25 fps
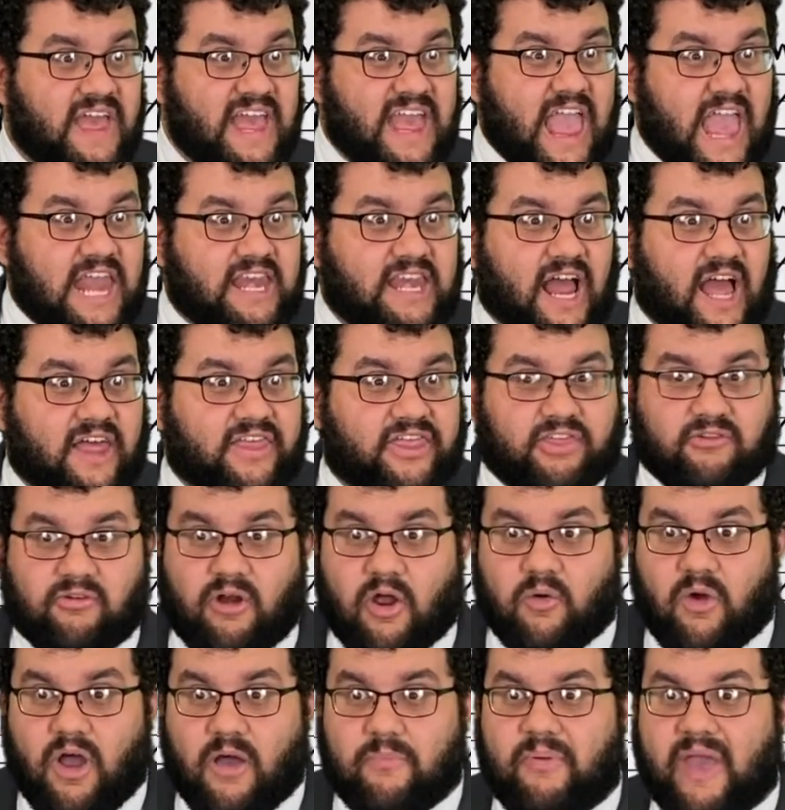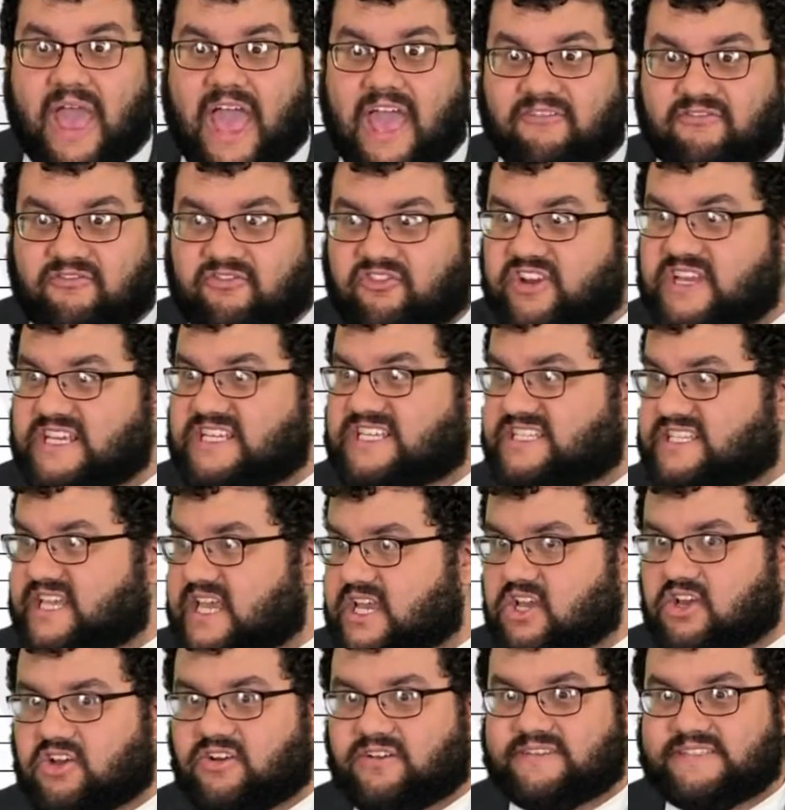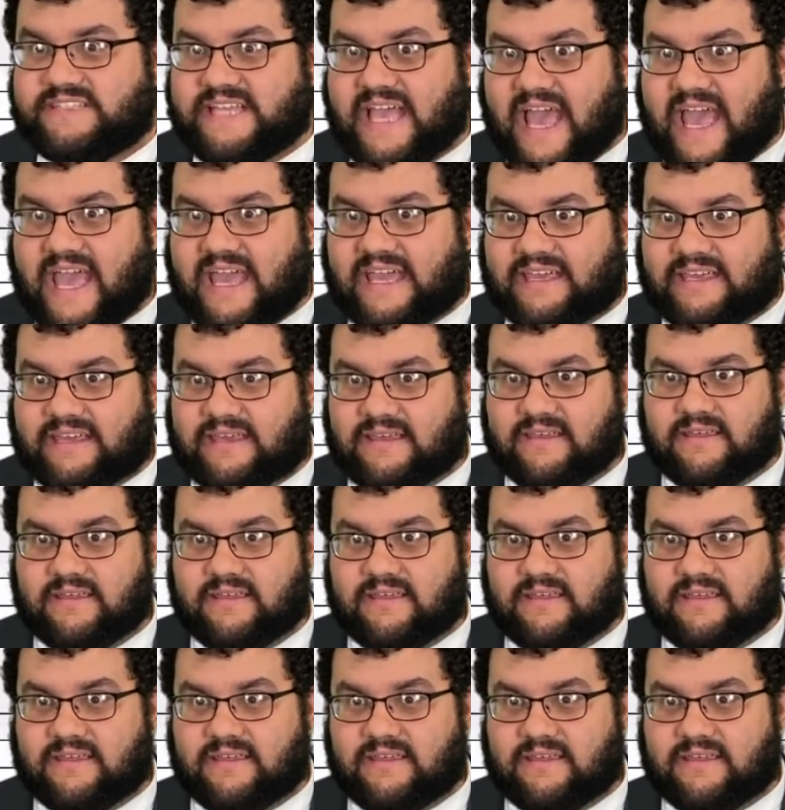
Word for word: and not throw up every single day.